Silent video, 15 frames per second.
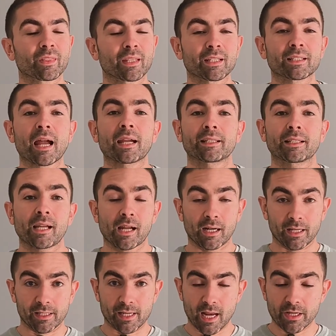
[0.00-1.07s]
this
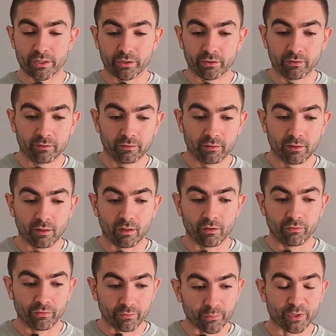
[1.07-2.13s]
idealization
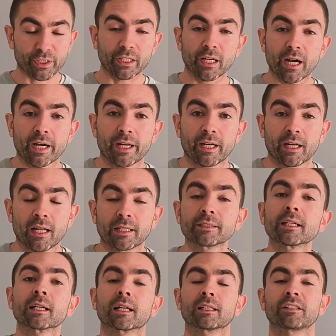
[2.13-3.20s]
of machine learning
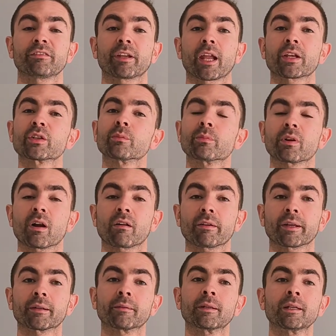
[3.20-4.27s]
as a classification
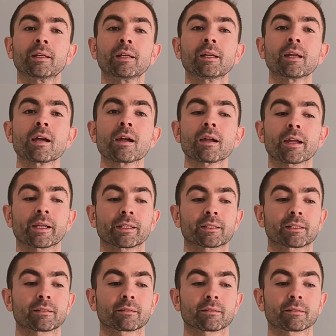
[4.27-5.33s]
problem
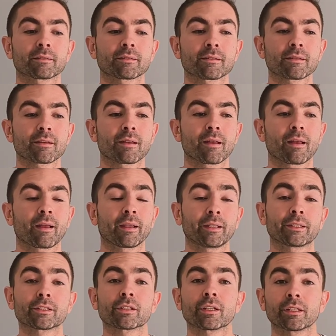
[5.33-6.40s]
is
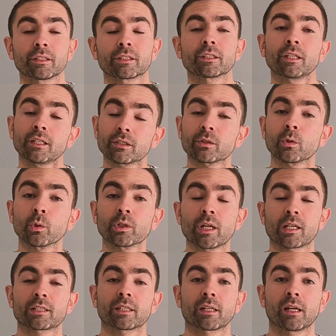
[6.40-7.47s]
good
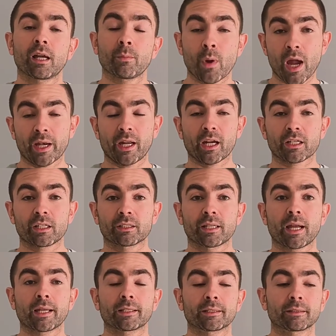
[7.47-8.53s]
as a mind
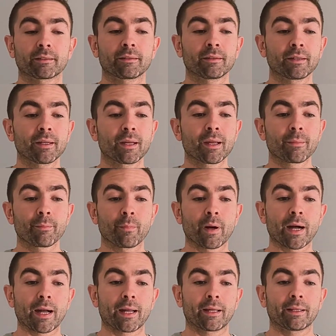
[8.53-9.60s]
exercise,
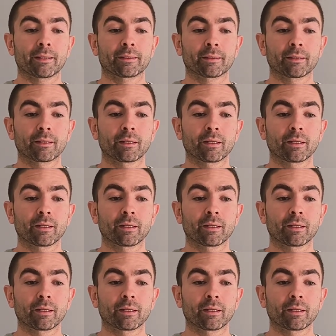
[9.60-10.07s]
but